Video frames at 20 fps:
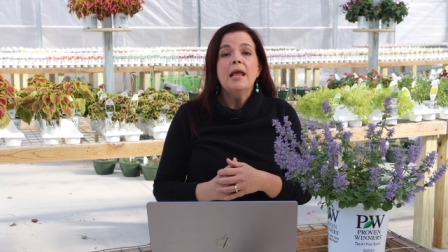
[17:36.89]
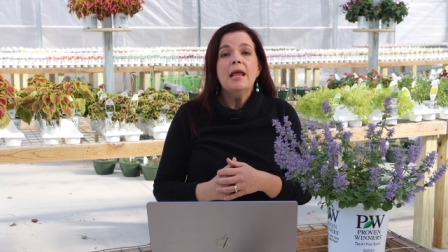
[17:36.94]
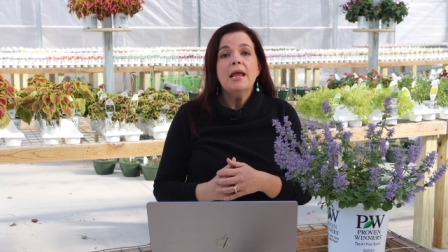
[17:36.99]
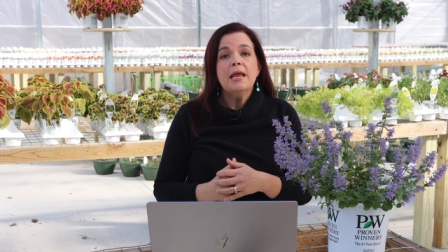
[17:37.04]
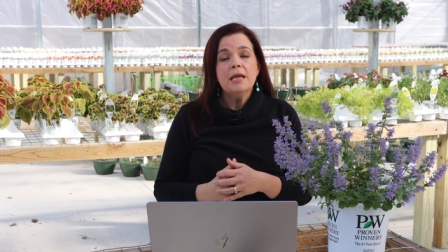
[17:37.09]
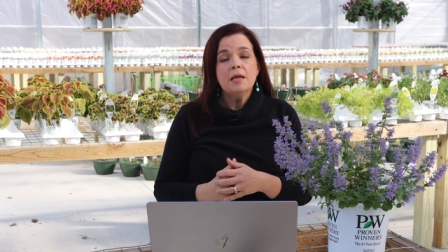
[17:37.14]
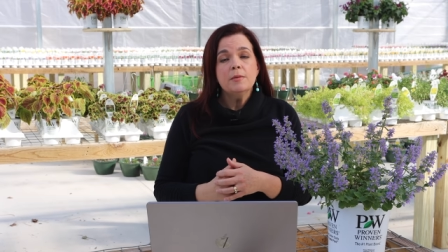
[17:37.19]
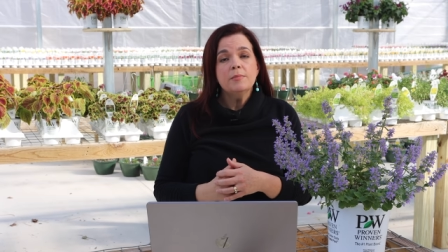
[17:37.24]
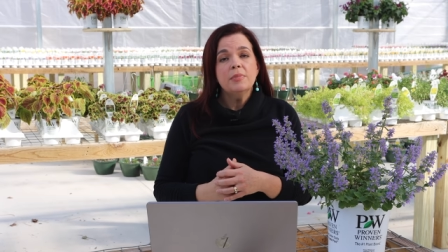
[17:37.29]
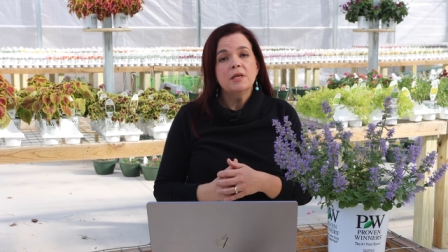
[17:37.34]

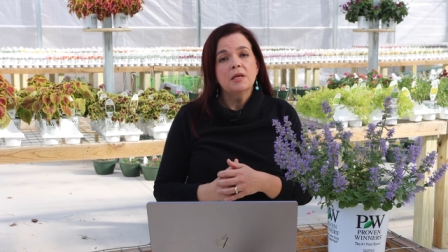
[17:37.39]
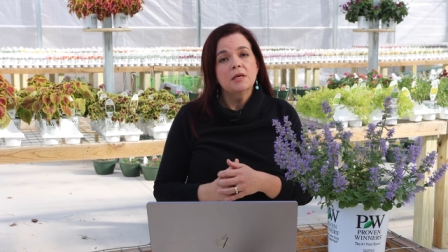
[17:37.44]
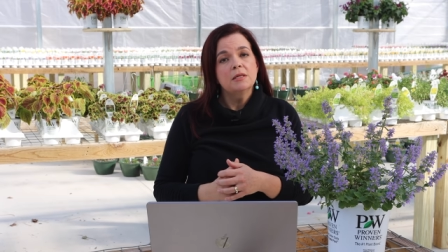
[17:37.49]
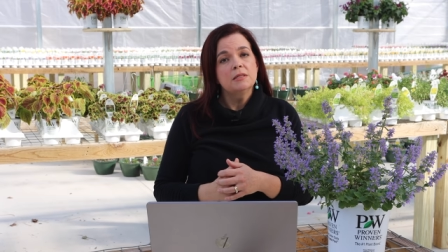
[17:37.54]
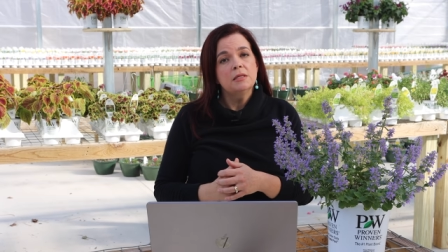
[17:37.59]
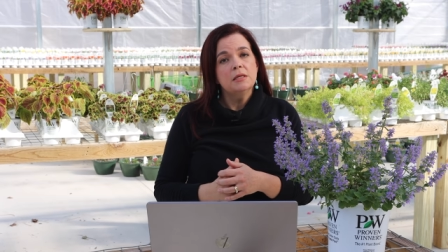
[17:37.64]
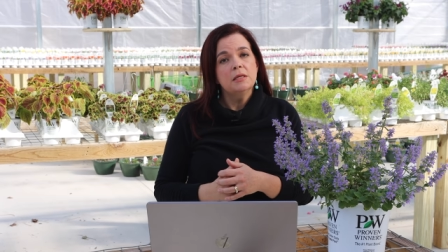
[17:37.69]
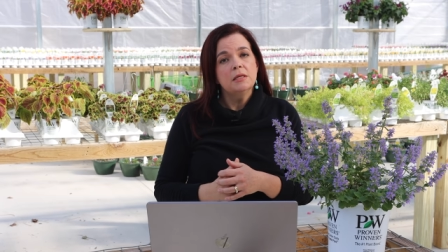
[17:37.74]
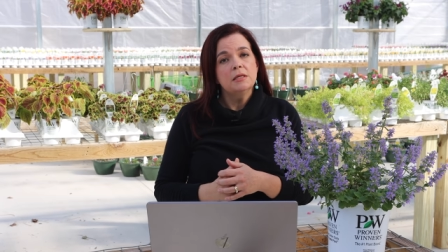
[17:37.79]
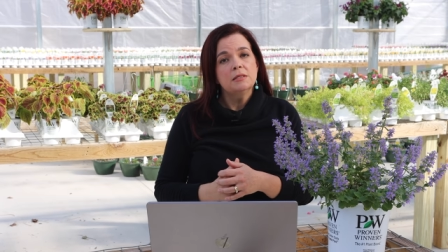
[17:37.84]
And because
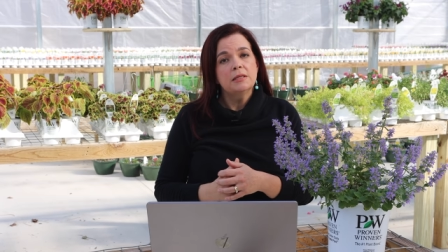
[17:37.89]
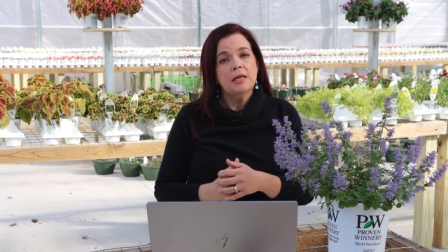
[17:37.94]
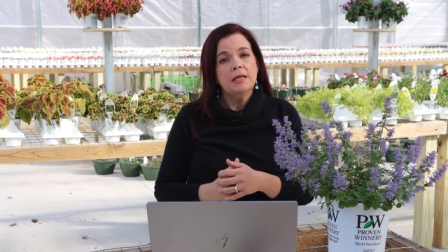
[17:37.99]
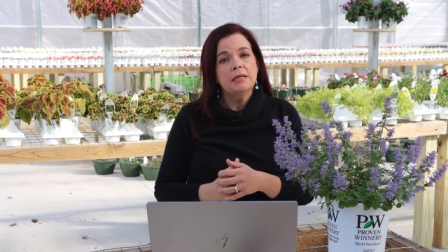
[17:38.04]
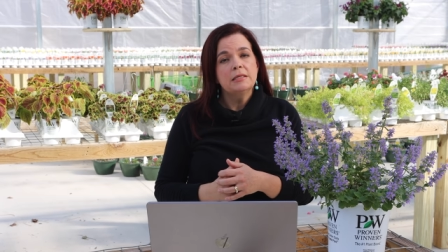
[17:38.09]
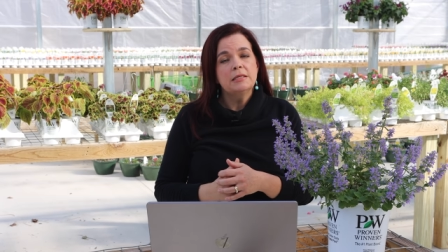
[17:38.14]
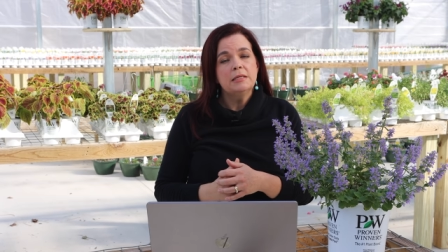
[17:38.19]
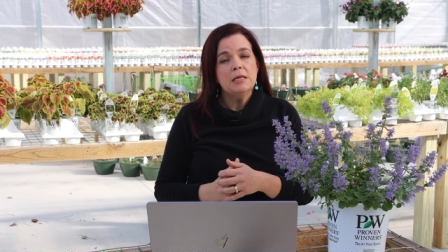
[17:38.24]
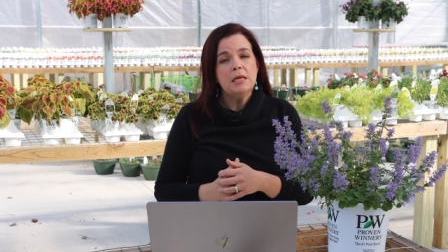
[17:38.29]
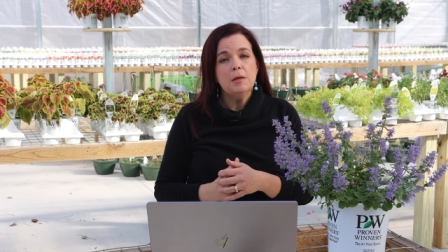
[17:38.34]
it is
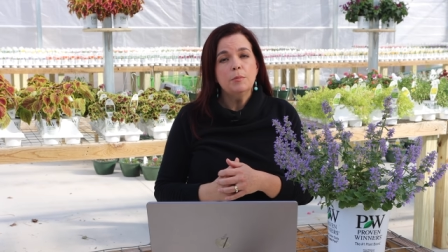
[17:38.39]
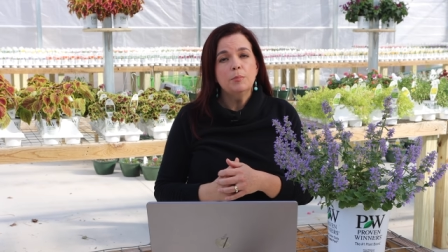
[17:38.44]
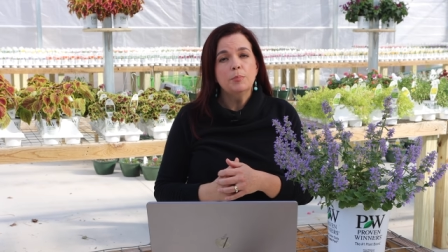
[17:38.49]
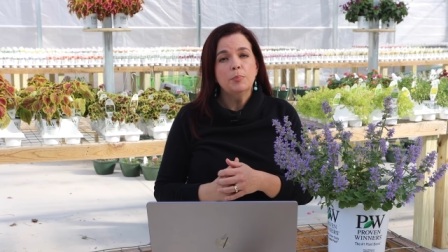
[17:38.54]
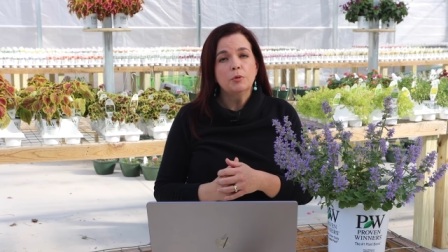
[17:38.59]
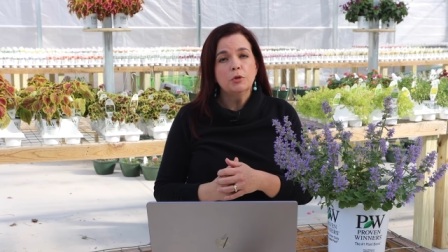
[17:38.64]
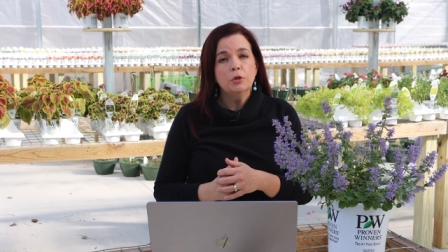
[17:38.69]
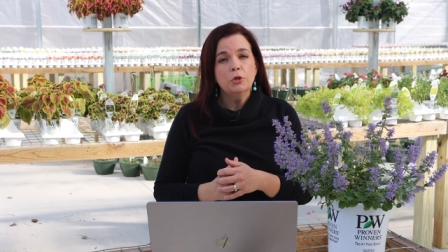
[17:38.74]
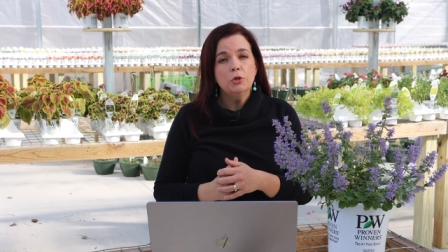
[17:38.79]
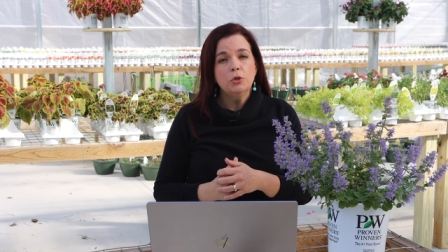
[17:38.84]
that deep
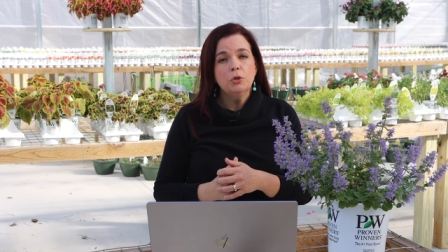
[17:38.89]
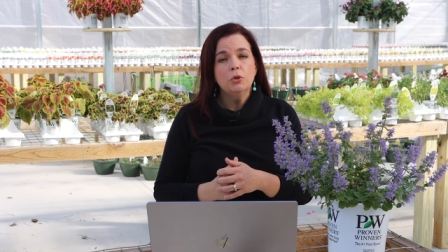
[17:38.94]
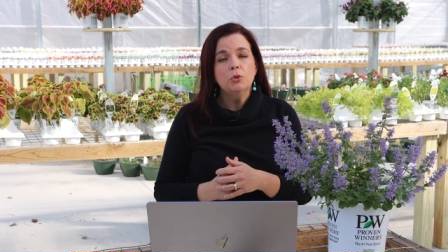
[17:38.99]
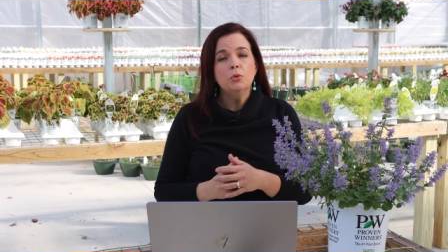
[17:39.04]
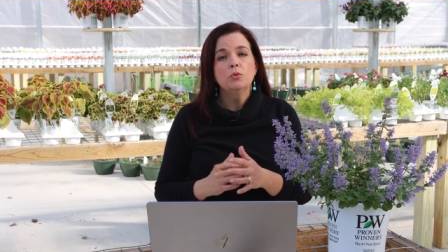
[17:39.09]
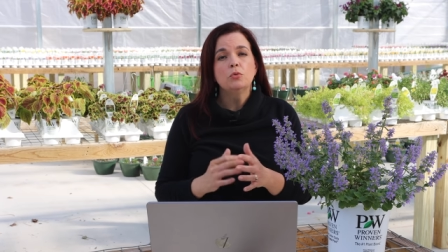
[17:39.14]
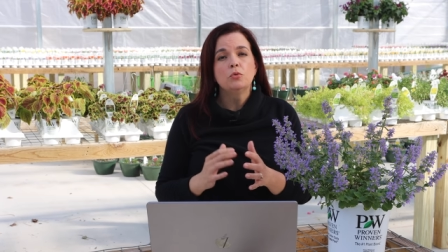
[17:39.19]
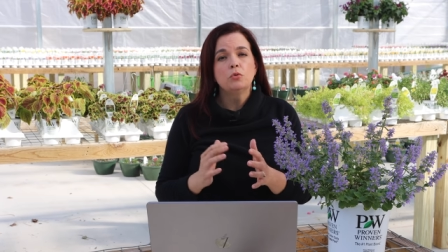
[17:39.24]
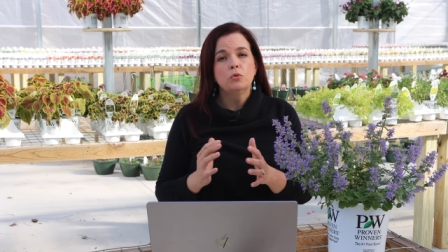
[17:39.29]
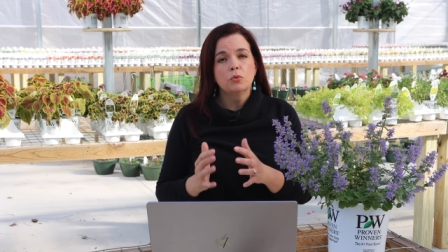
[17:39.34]

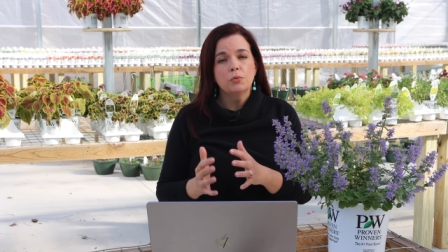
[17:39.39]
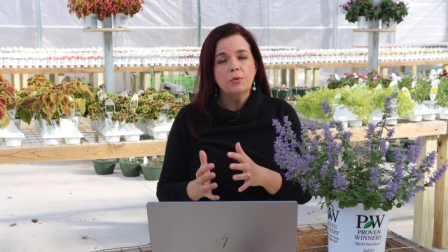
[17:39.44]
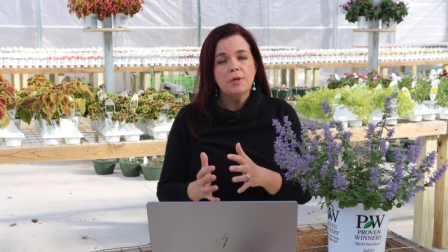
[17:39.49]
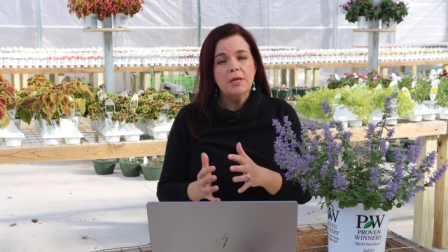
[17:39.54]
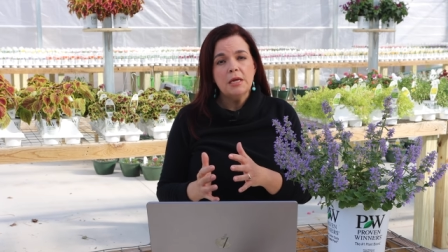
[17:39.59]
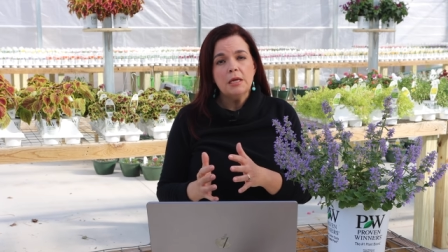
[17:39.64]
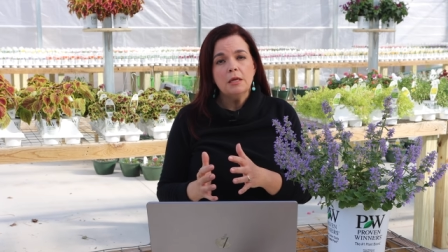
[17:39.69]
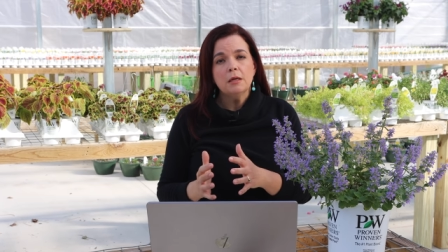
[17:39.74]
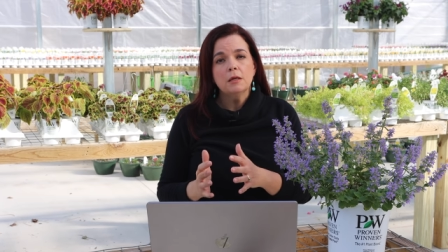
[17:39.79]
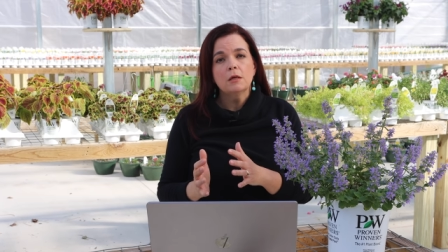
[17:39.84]
blue
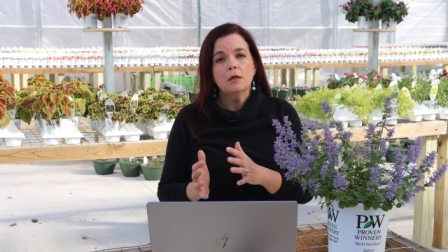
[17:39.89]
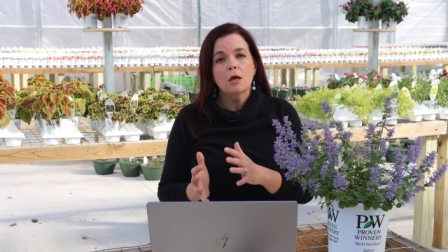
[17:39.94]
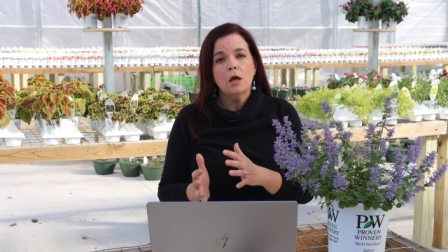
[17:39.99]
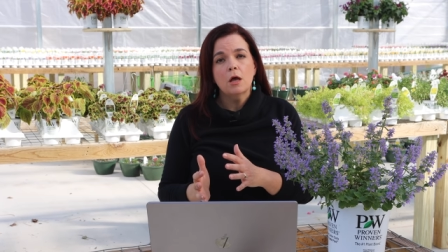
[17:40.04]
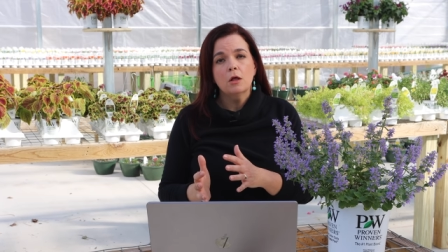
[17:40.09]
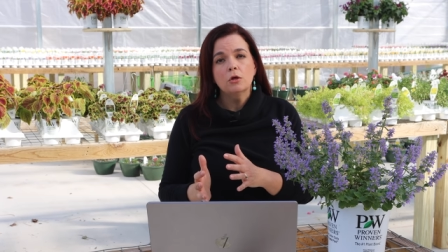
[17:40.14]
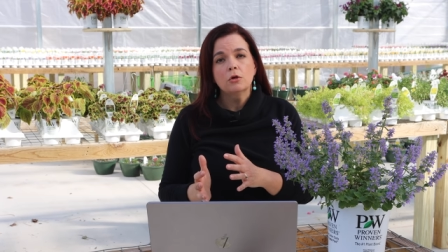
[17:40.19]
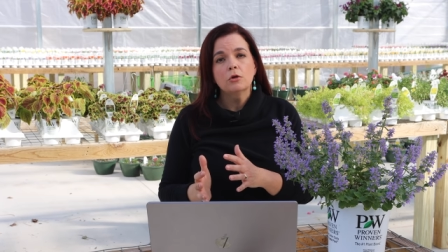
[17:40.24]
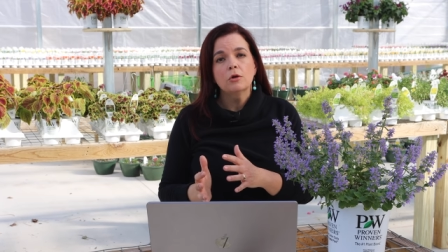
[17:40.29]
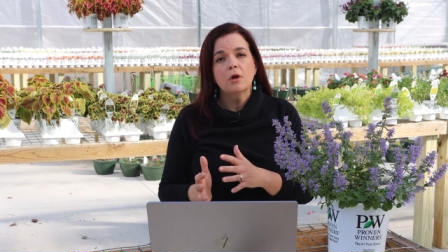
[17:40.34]
green
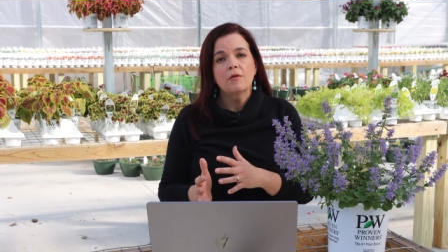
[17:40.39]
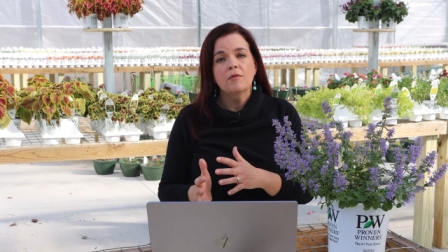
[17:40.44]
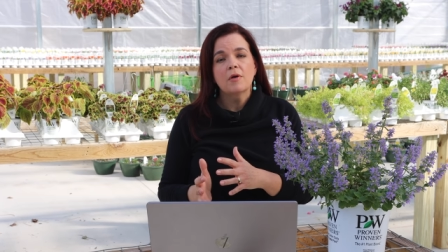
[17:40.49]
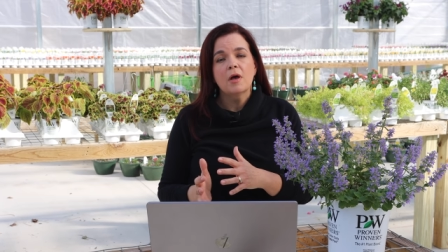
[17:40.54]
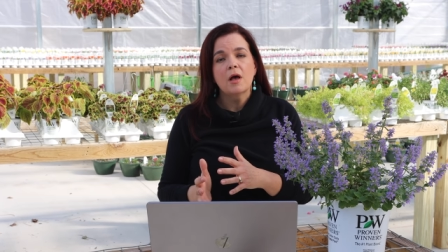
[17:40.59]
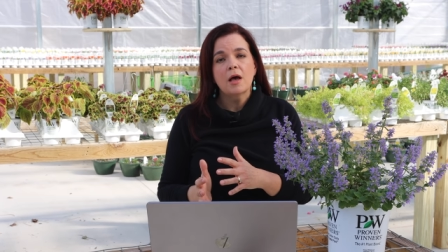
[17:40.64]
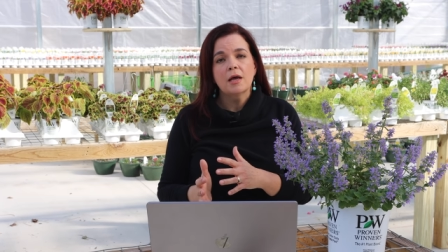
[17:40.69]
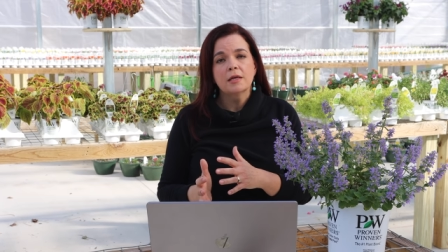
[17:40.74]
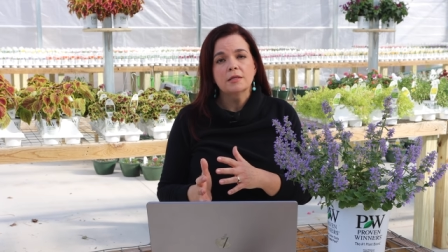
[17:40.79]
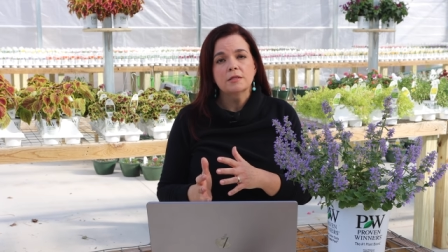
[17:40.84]
color of a
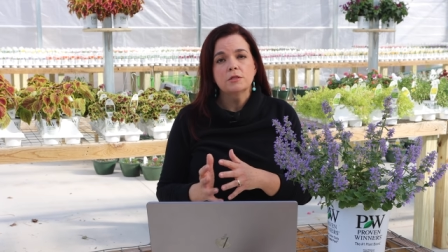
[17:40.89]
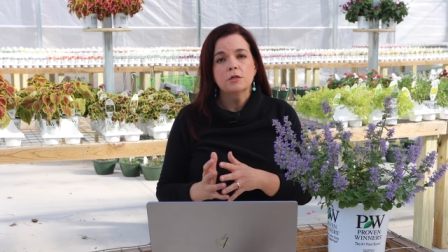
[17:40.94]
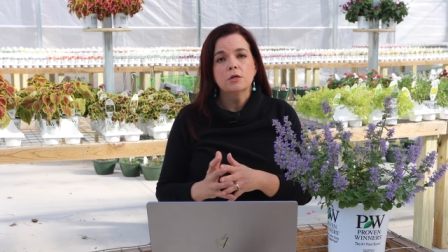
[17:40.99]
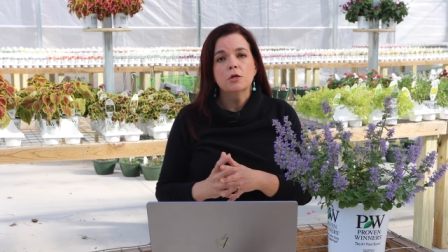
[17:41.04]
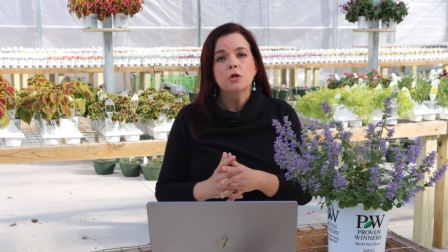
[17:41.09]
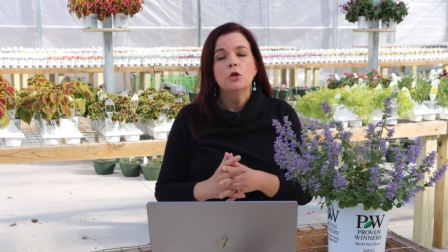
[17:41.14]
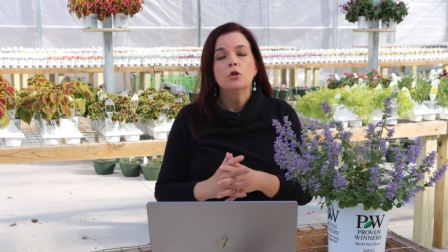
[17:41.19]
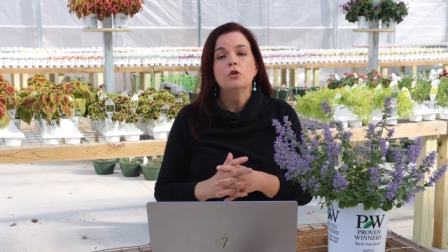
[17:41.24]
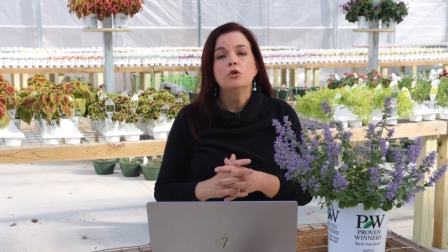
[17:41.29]
hosta,